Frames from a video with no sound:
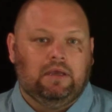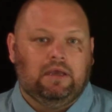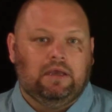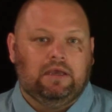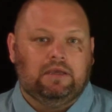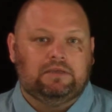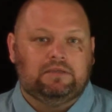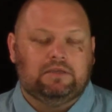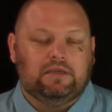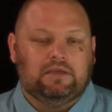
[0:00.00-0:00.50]

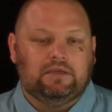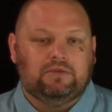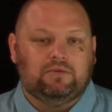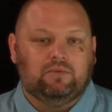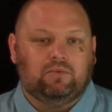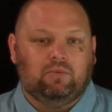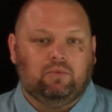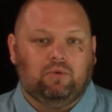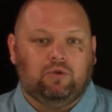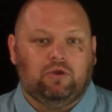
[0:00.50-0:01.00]
it says,
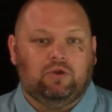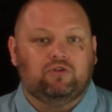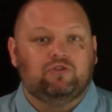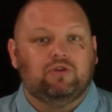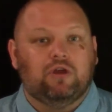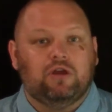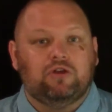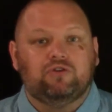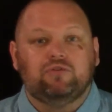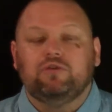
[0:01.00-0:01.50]
where your
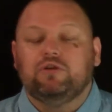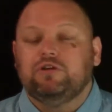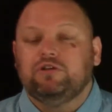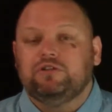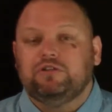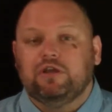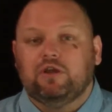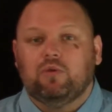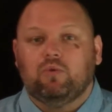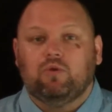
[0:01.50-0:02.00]
treasure is,
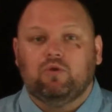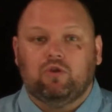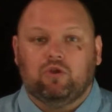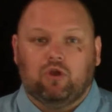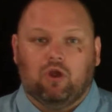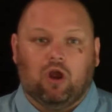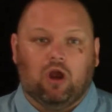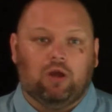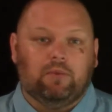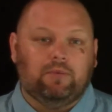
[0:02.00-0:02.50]
there will
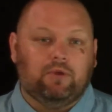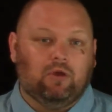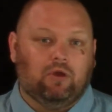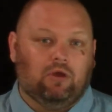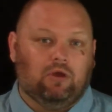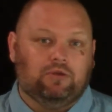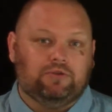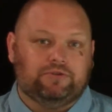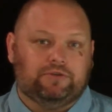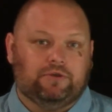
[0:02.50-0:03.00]
your heart be
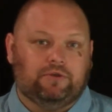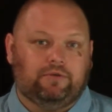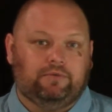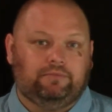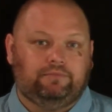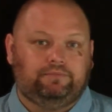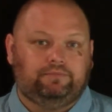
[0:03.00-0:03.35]
also.